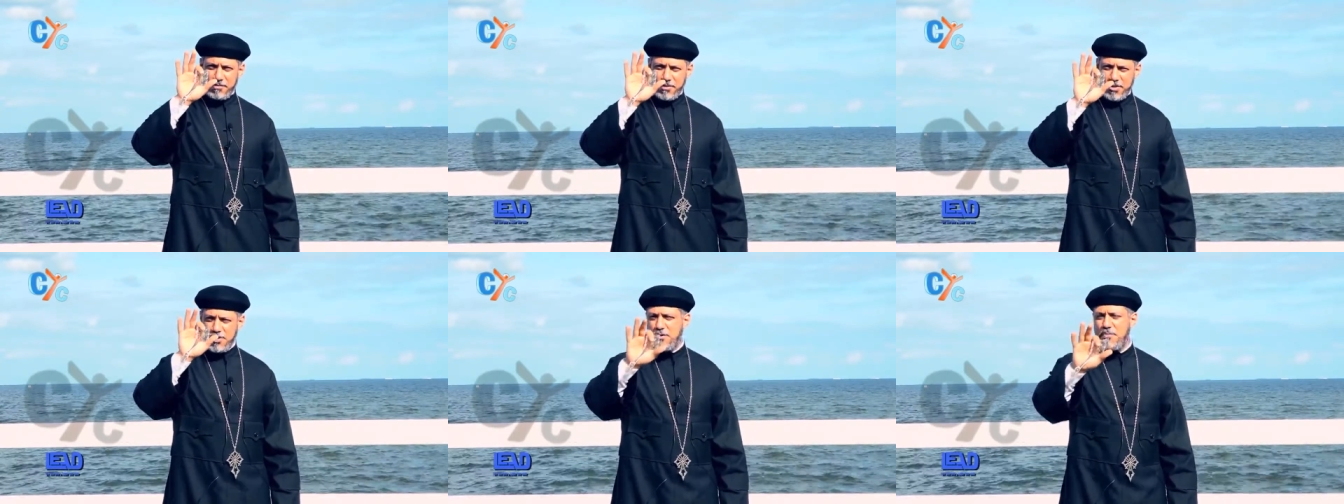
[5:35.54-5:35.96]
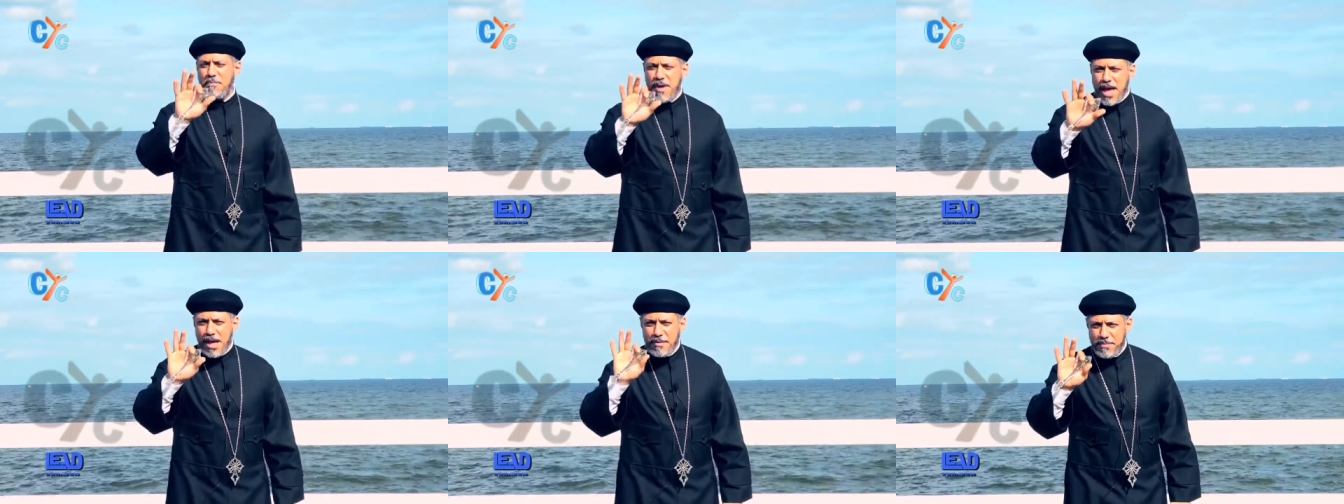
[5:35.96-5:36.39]
you
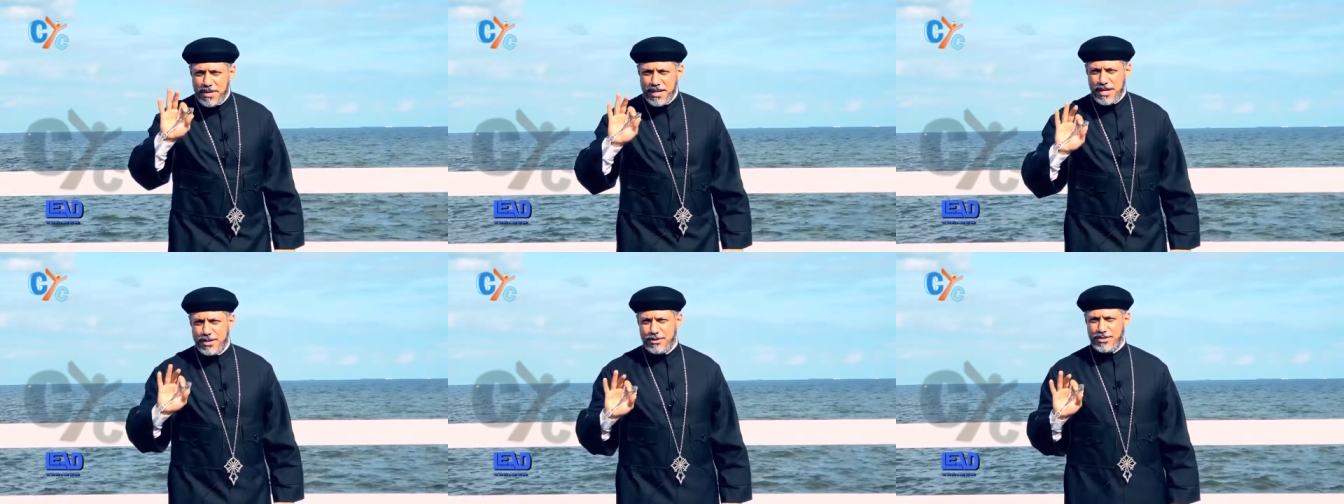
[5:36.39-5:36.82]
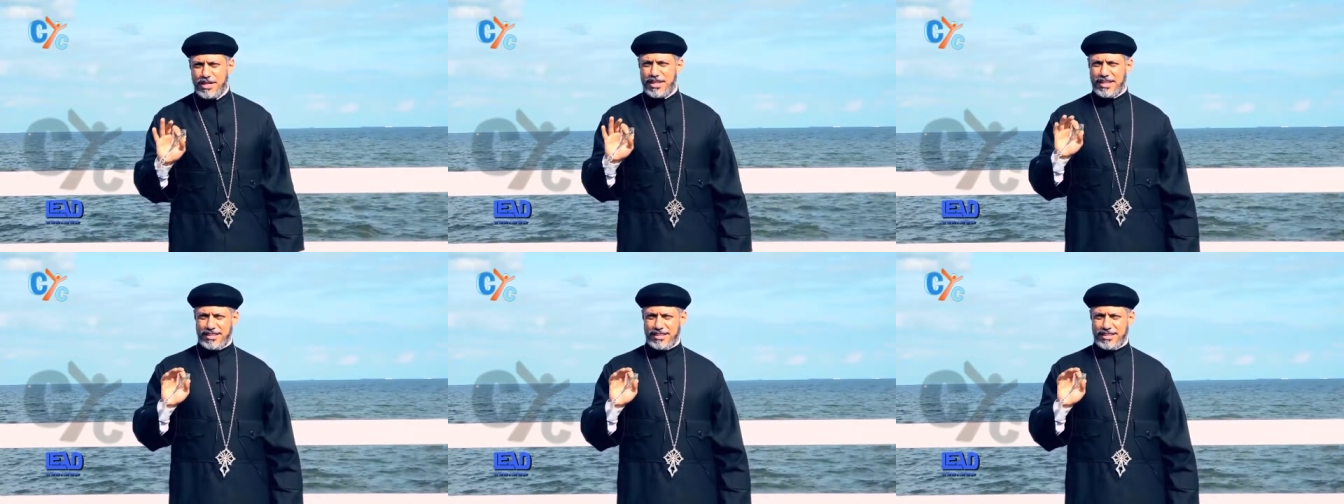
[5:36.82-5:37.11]
may be using